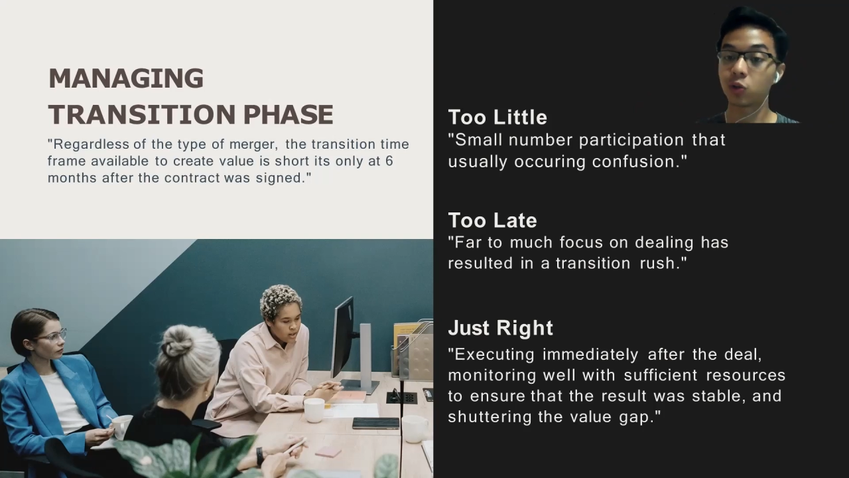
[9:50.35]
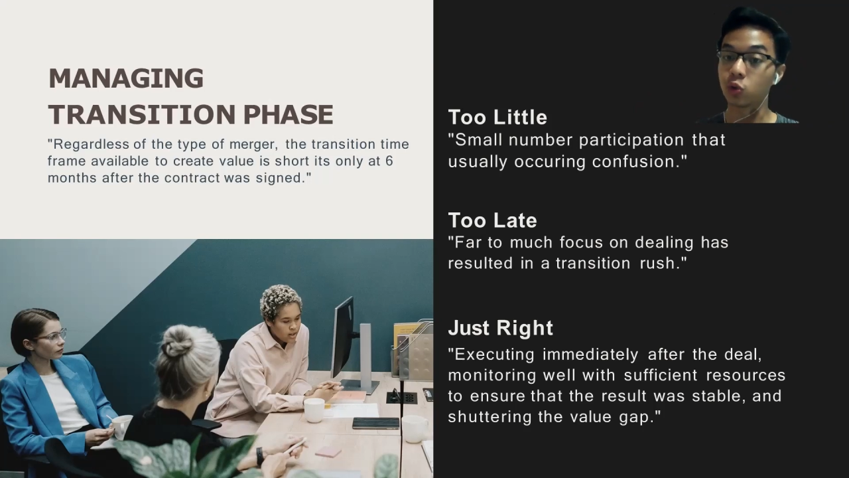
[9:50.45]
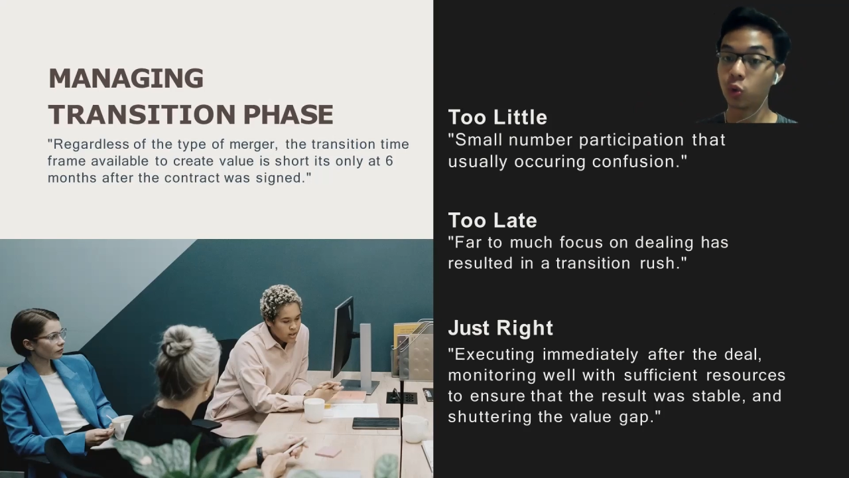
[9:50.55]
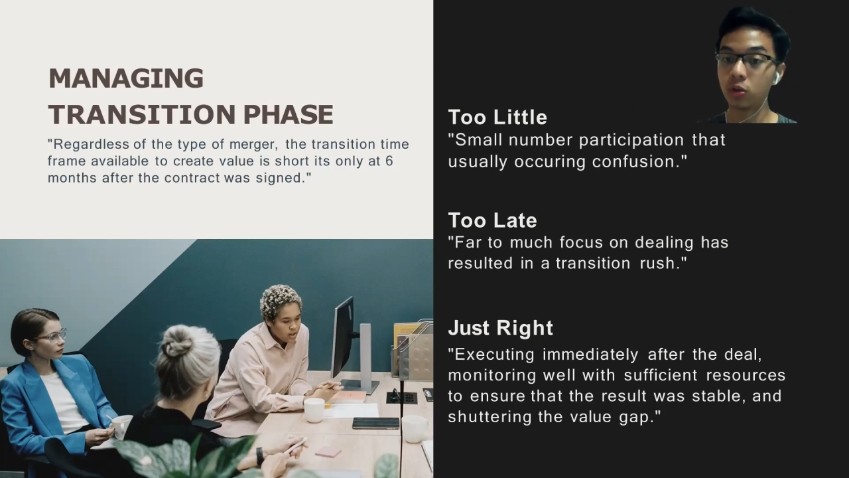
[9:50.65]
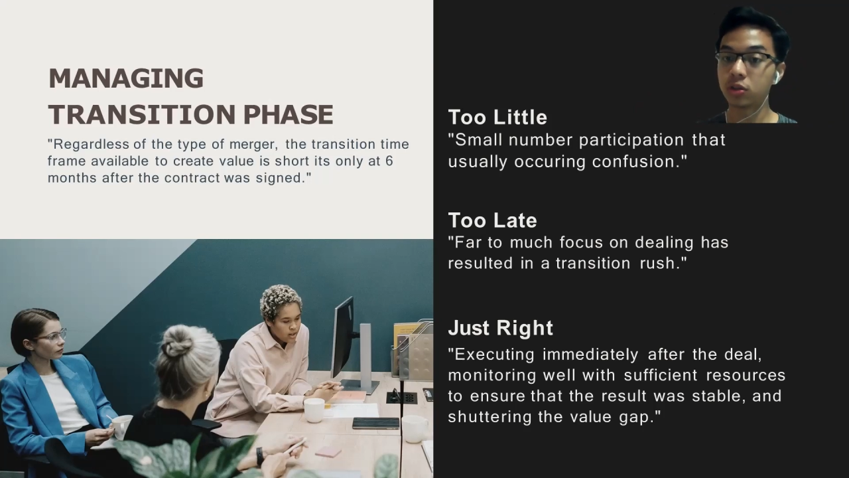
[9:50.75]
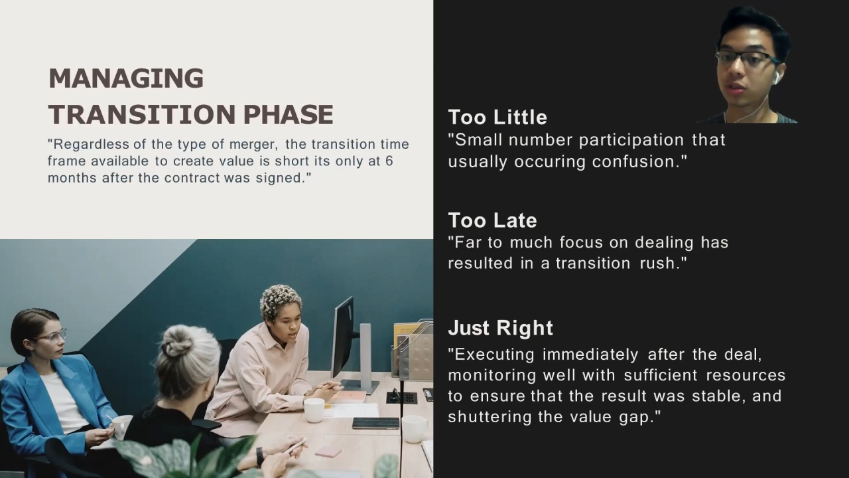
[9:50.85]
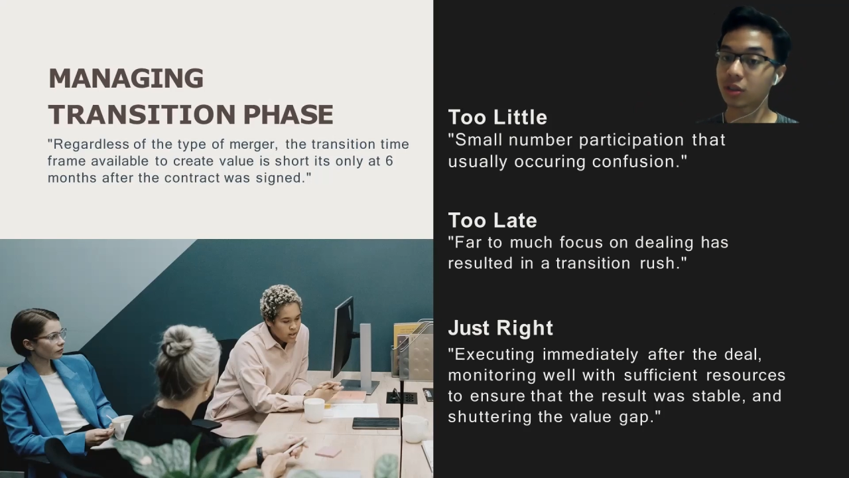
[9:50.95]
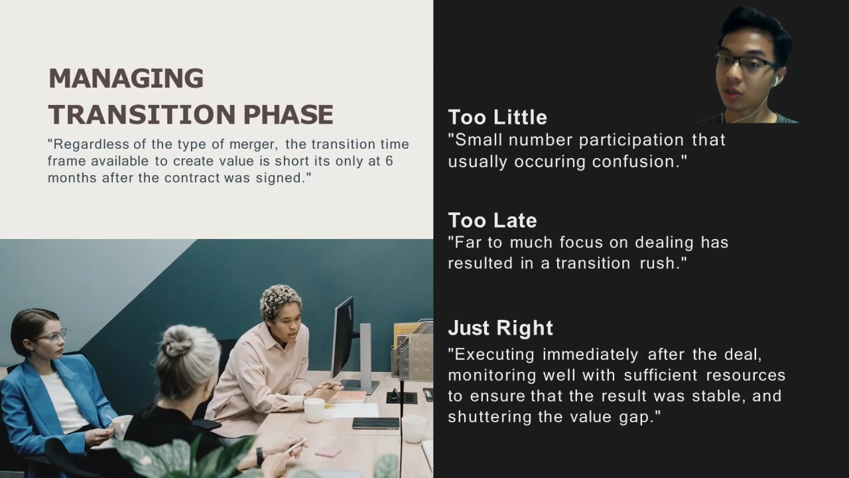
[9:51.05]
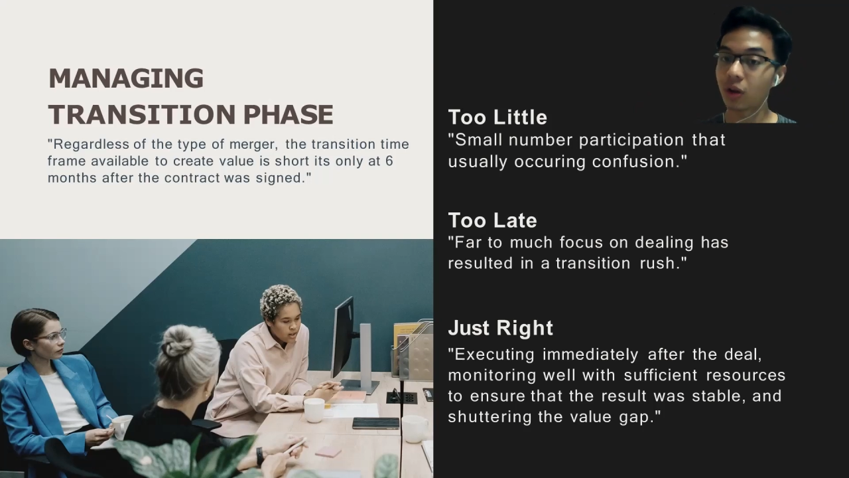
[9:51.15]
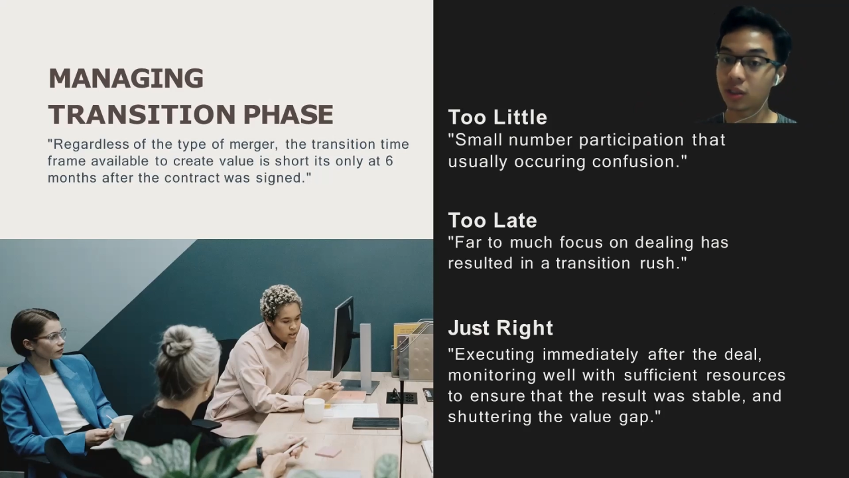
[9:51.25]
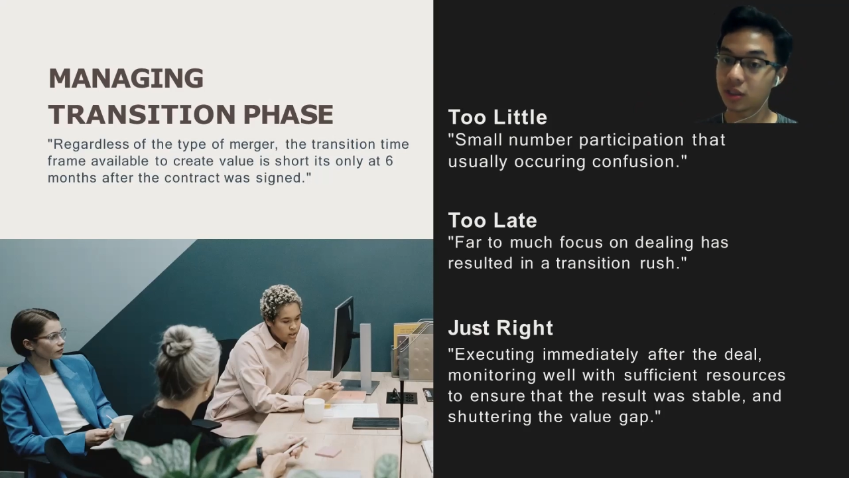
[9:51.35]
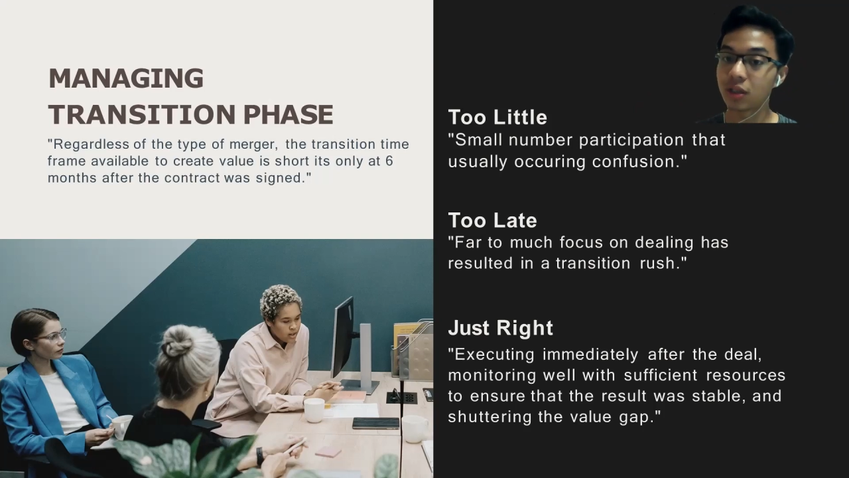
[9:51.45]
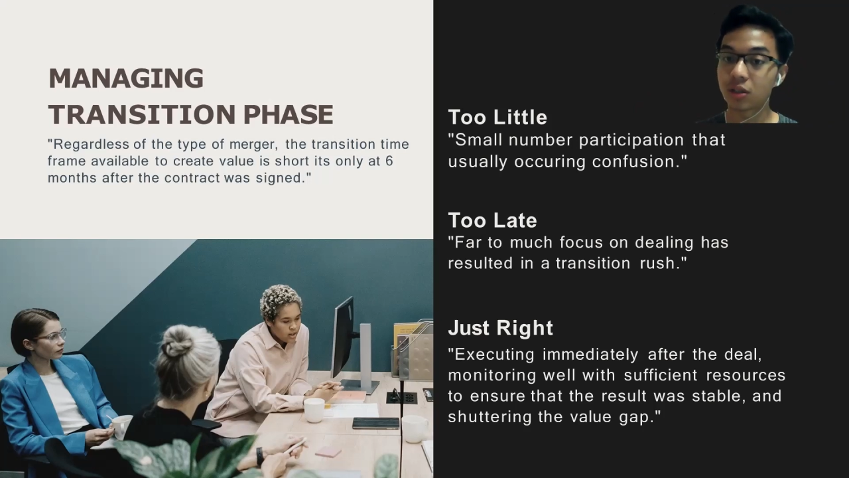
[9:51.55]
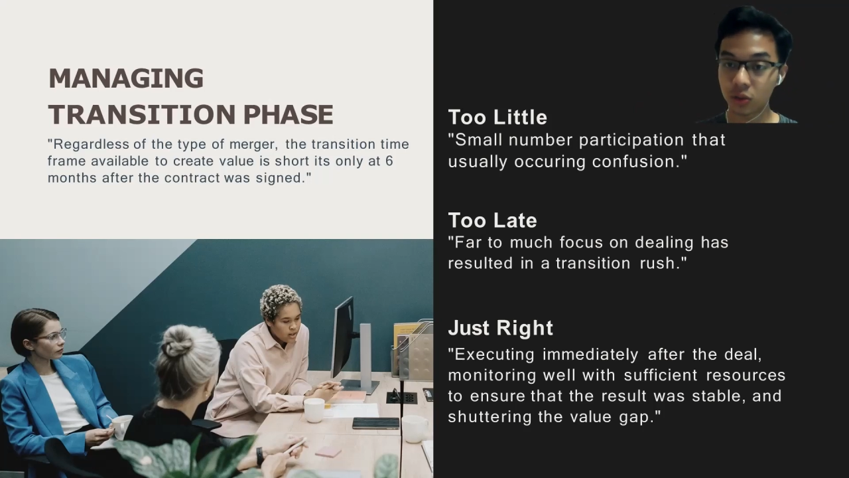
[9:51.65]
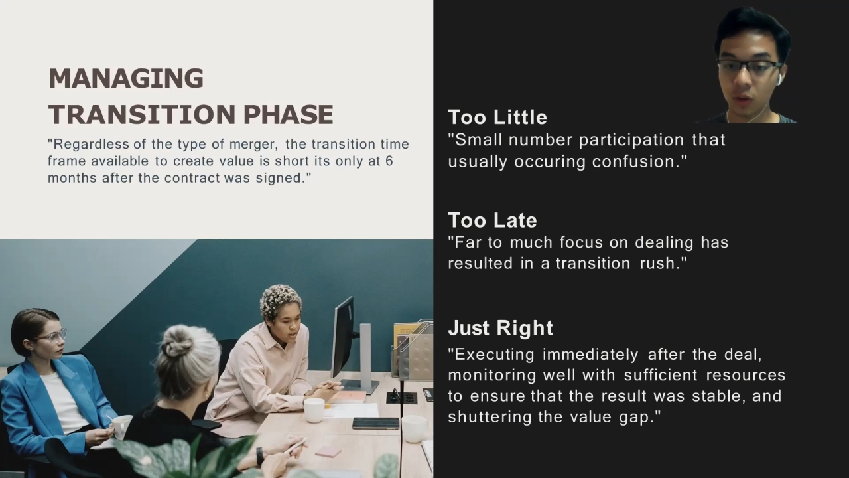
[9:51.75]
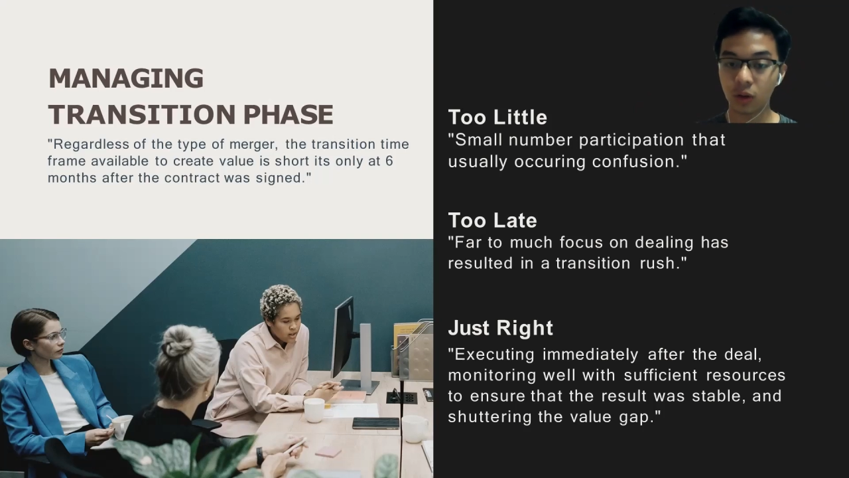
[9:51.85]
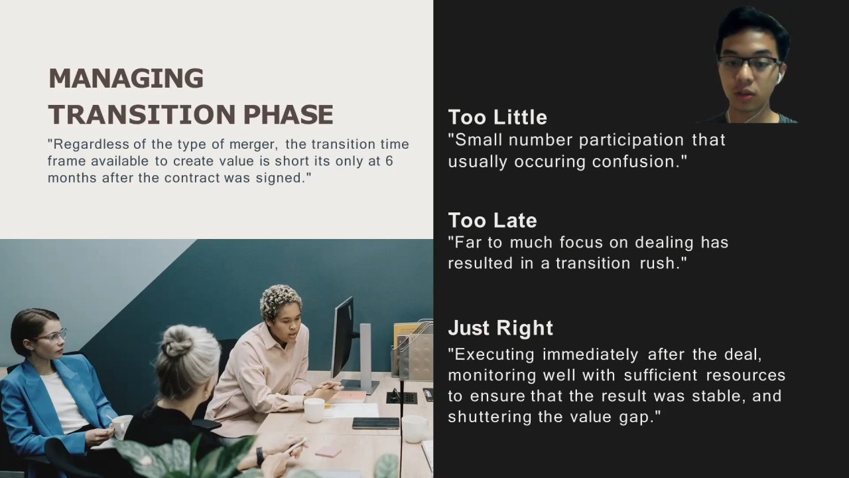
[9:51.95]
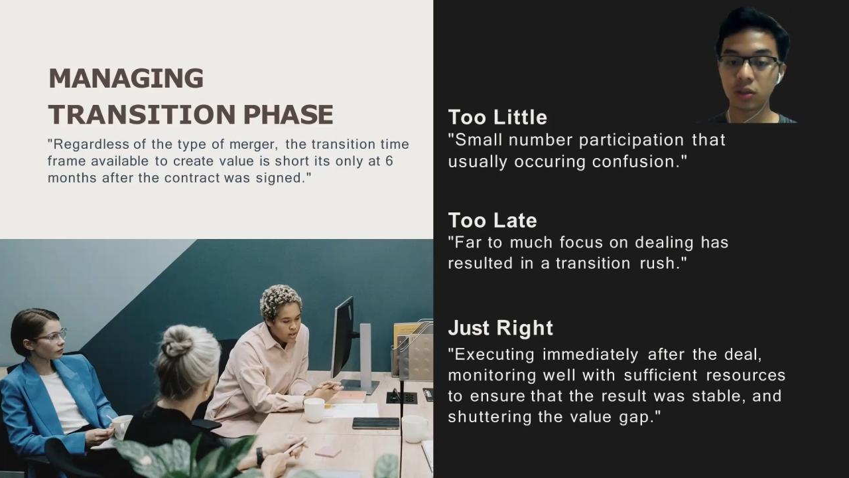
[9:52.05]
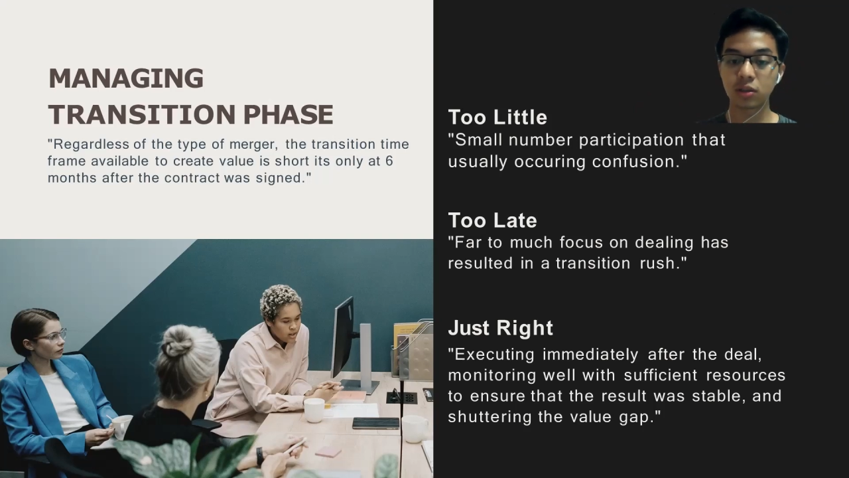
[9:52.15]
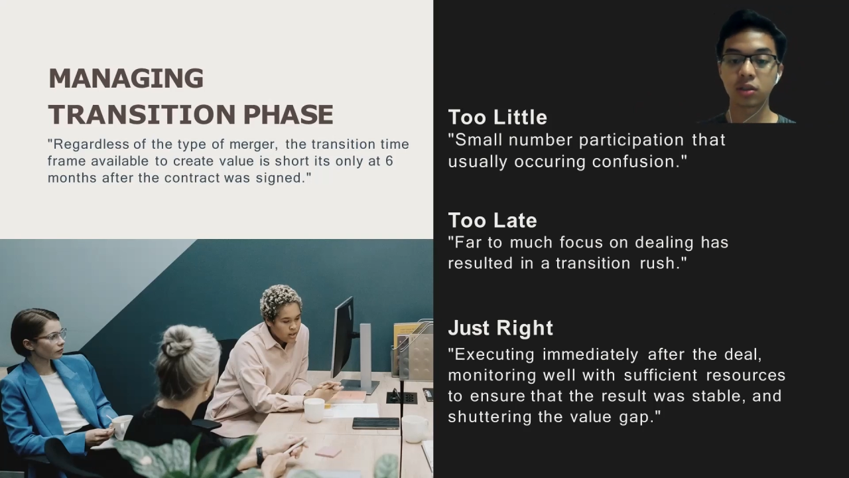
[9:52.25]
the tools, technology, and so
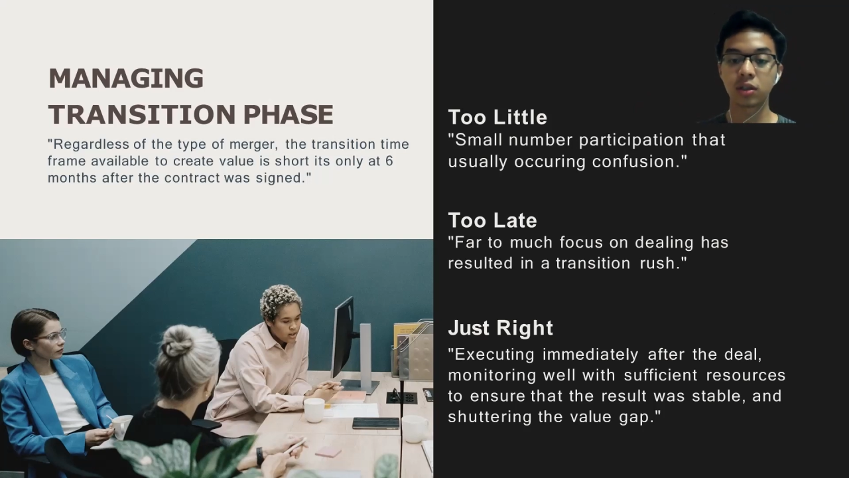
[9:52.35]
on,